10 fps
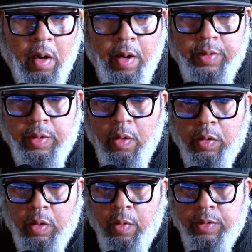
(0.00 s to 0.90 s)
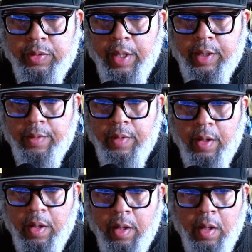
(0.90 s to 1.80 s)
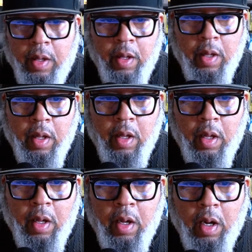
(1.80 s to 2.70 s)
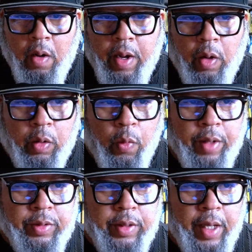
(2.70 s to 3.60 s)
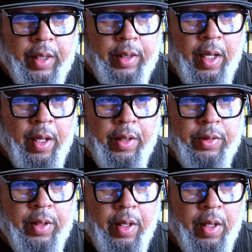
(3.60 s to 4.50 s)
All right, so hold on one second. All right, hold on one second, guys.